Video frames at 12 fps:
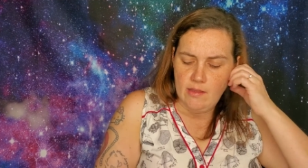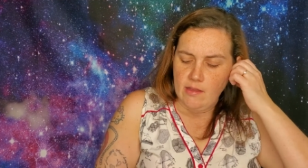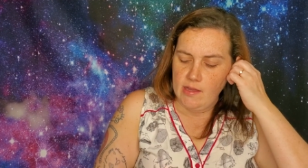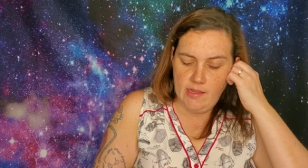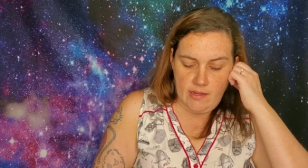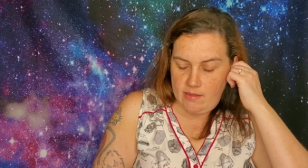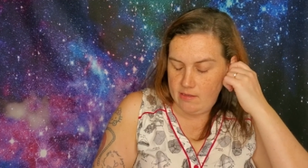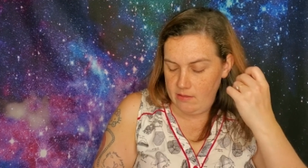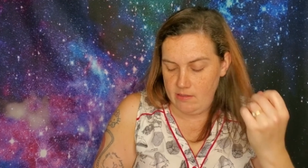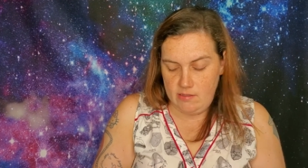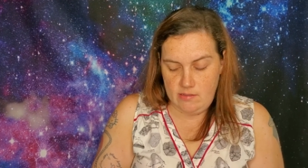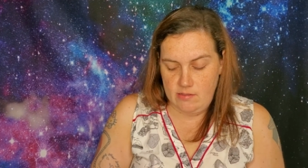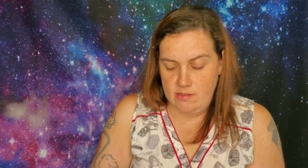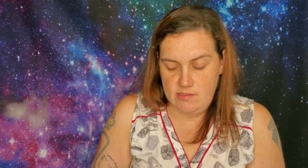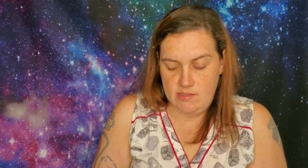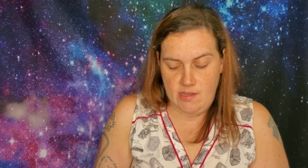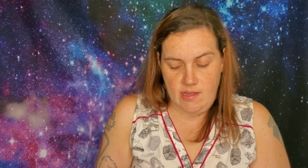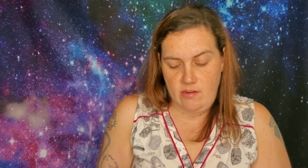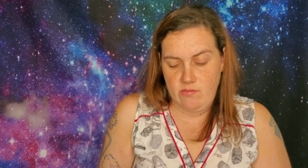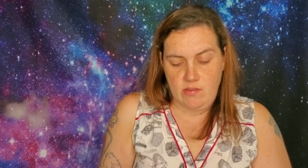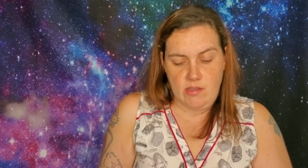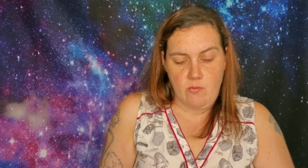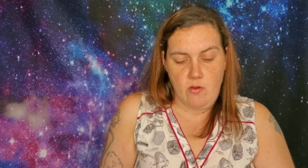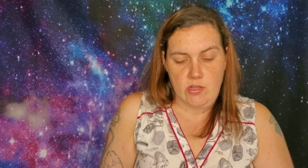I like I say, I don't
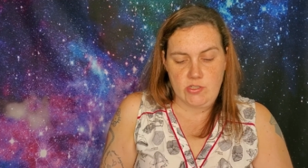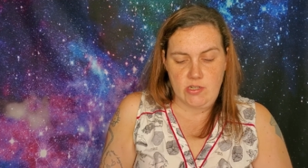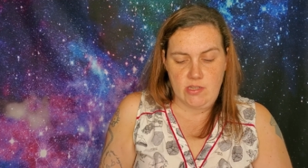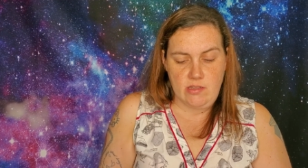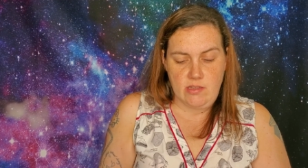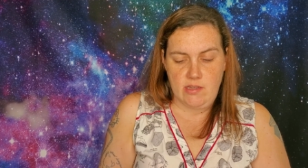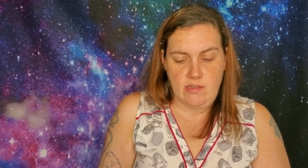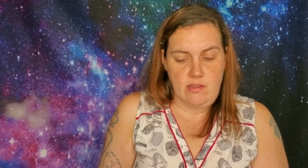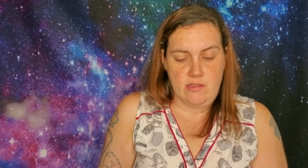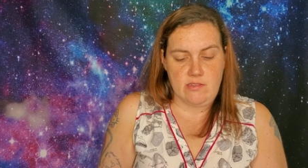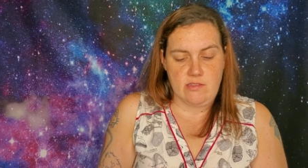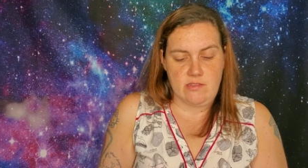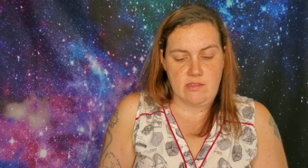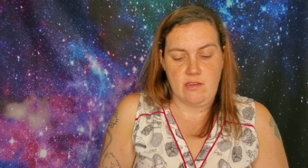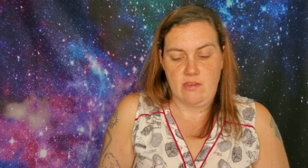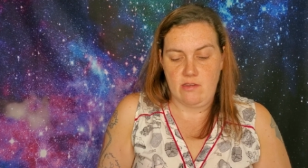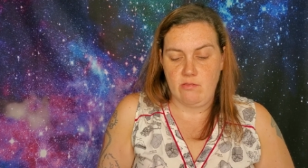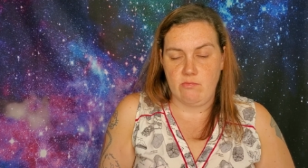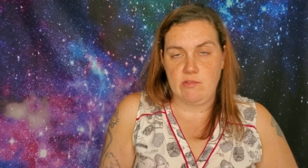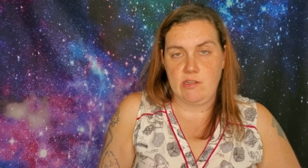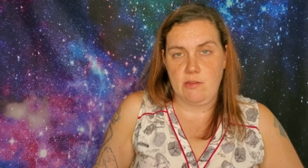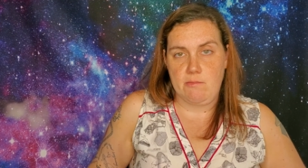like wash anything unless it's like really